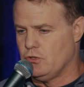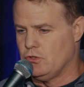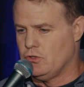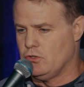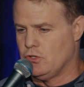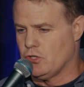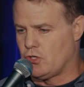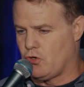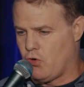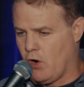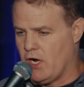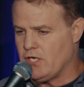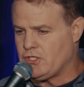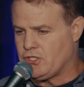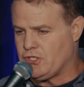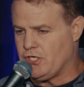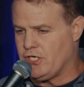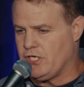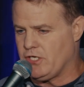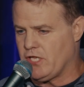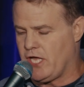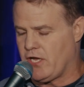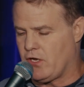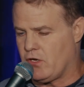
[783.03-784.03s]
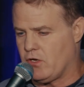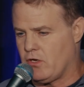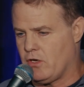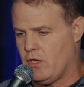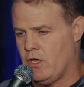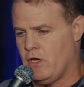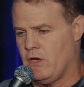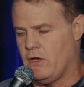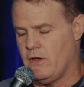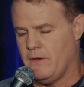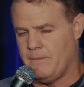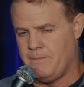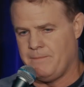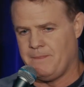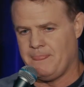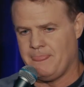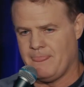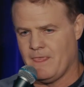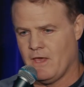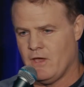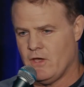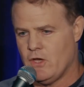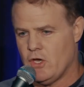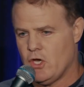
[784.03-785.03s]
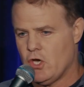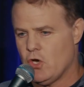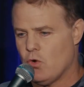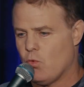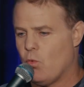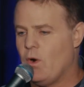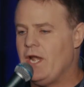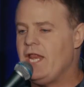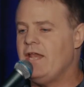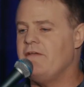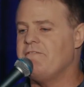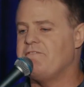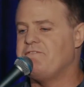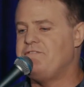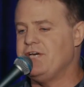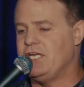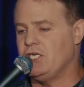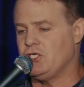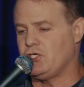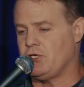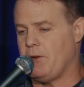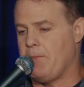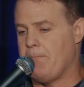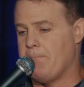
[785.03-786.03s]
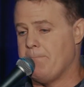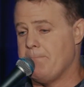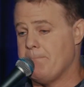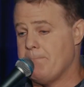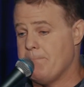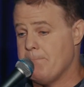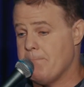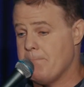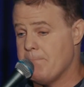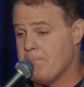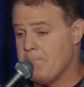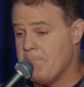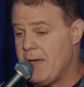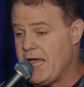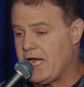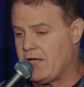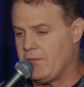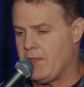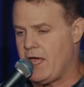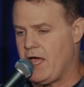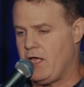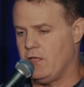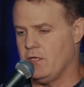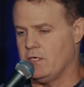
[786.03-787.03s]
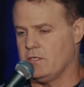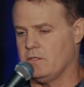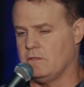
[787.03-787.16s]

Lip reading: the crunchy, we didn't finish making that.